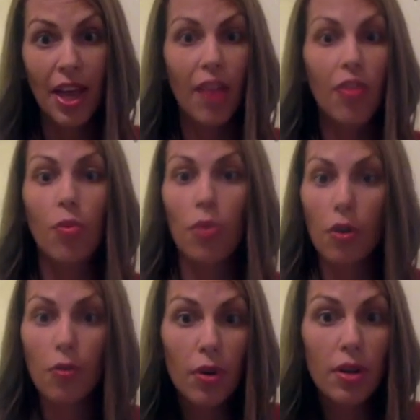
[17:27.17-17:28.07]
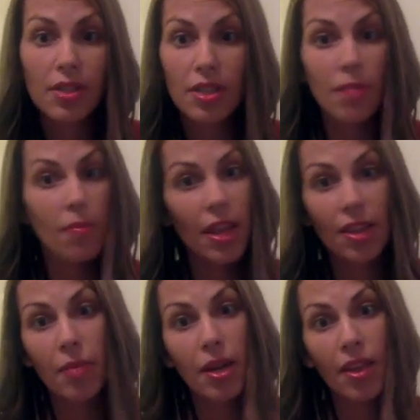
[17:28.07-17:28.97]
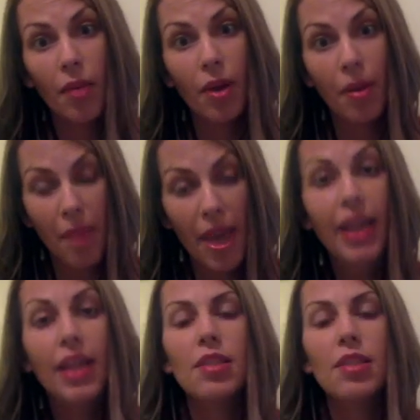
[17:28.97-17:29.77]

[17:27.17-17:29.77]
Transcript: in the workforce and to make the money they want to make.